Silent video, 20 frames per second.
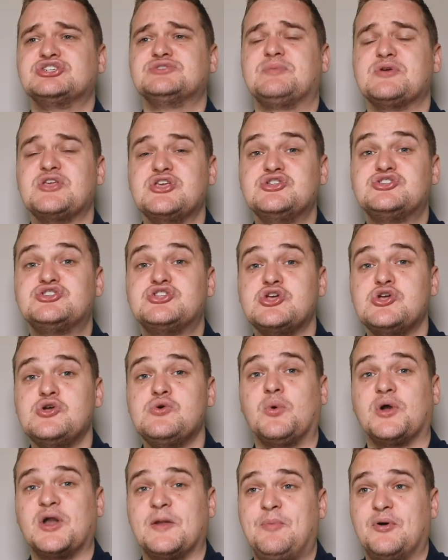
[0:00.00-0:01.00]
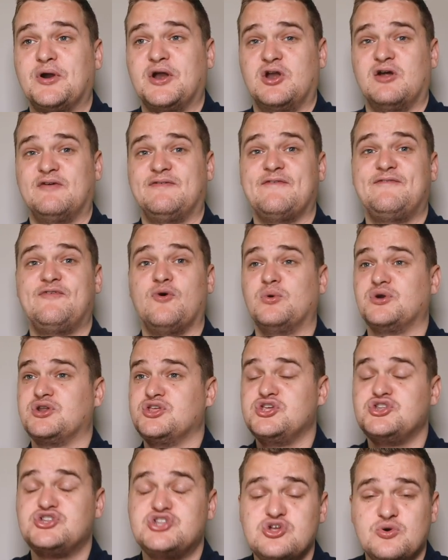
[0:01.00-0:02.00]
but you do want to put an offer forward
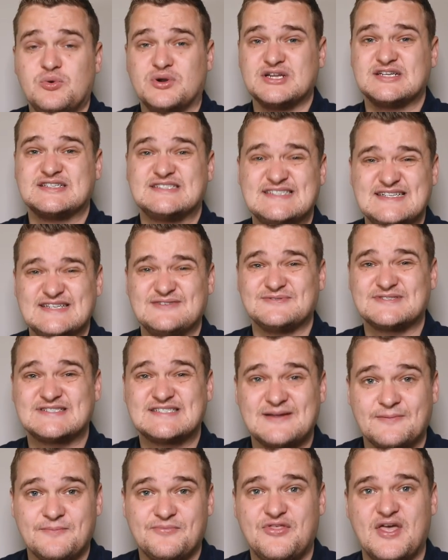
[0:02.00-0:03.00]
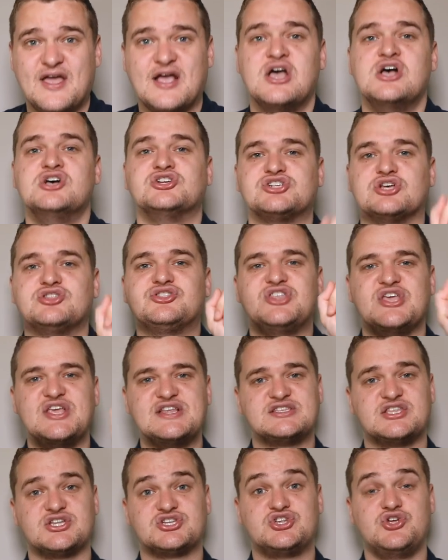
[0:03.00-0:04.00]
and you do want to seal something. So
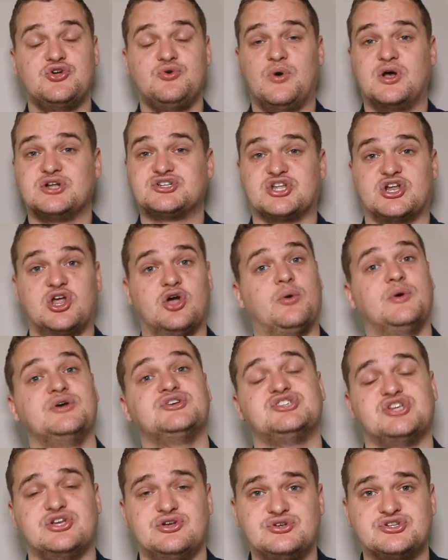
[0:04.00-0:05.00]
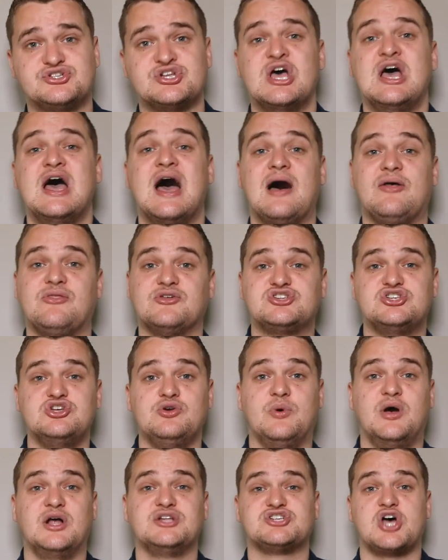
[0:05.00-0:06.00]
these are the two words that I always use. And the
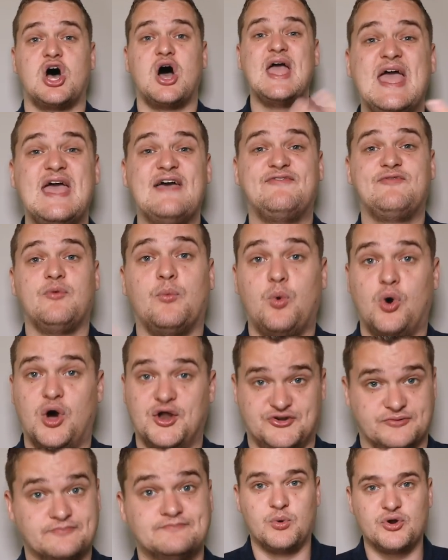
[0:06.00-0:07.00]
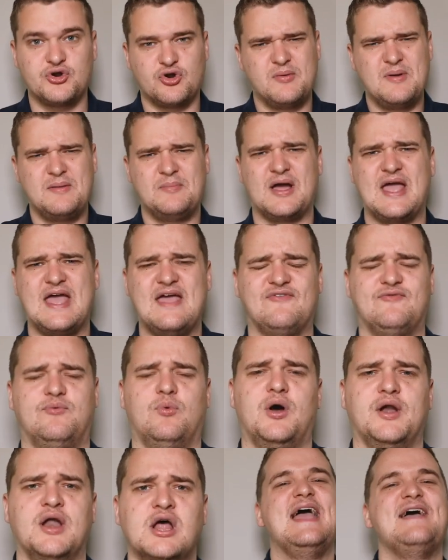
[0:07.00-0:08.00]
two words are if would. What do I mean by if
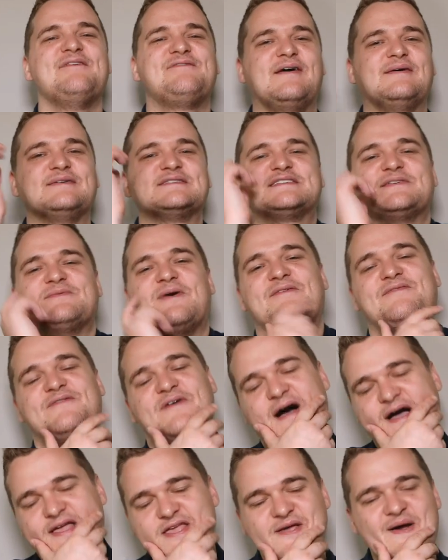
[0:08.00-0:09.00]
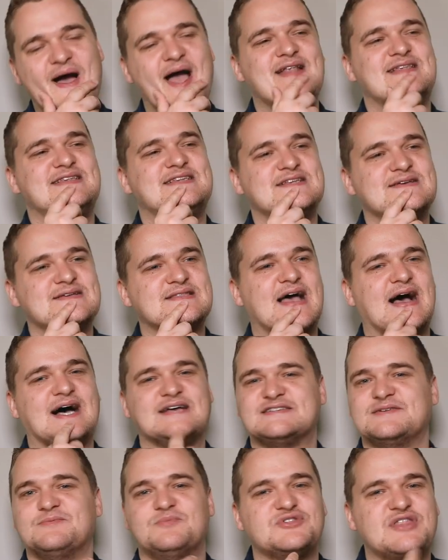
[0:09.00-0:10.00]
would? If I was to offer you
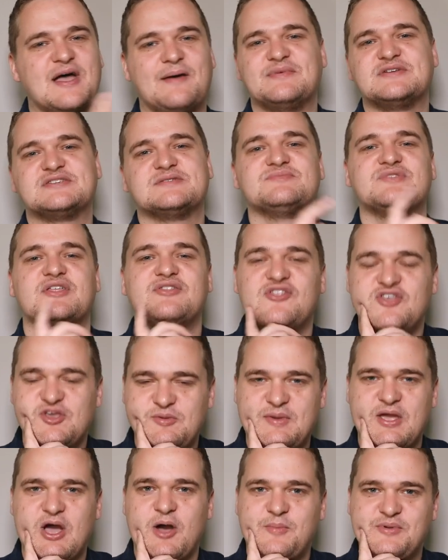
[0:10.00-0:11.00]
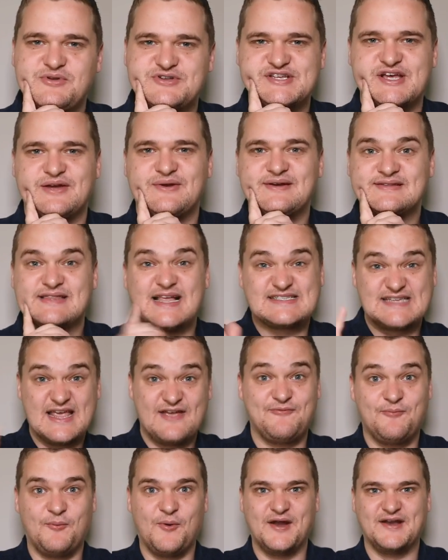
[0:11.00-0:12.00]
82,000, would that be something that you'd be open to? That's
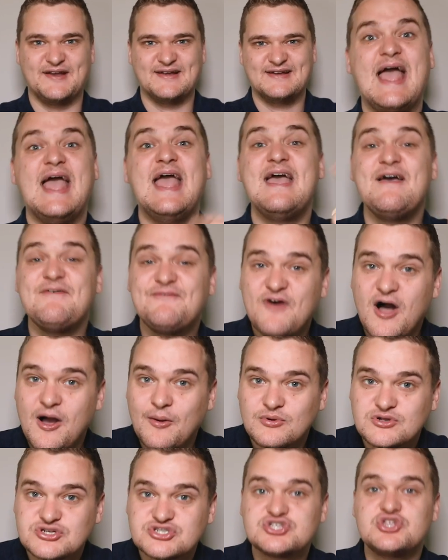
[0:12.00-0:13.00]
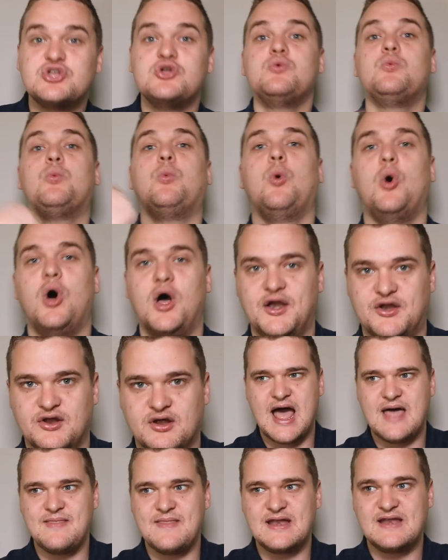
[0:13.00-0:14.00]
if would. If I was to would.
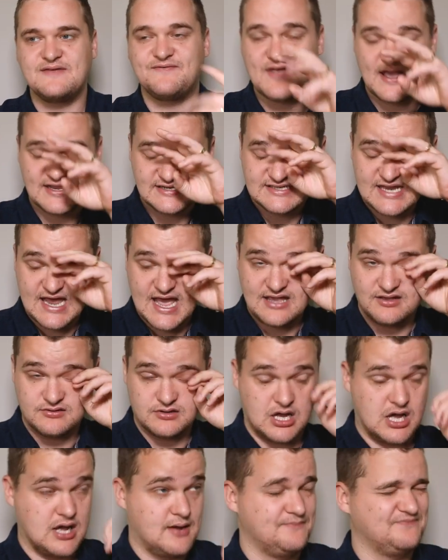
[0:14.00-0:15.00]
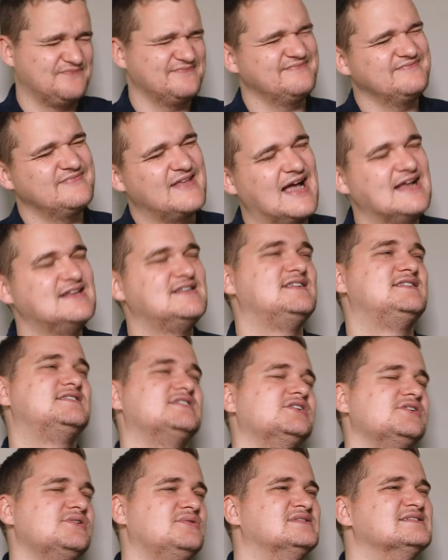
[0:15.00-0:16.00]
And then if they say,
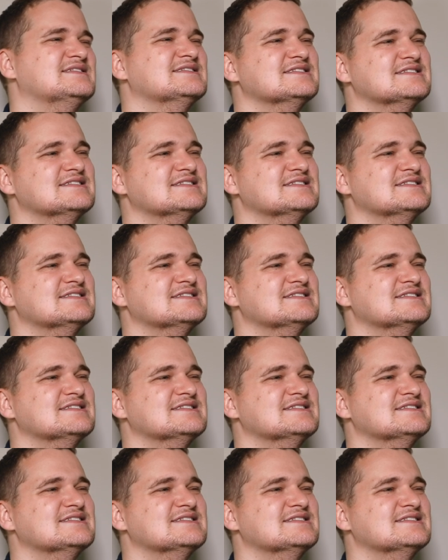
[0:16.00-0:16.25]
82,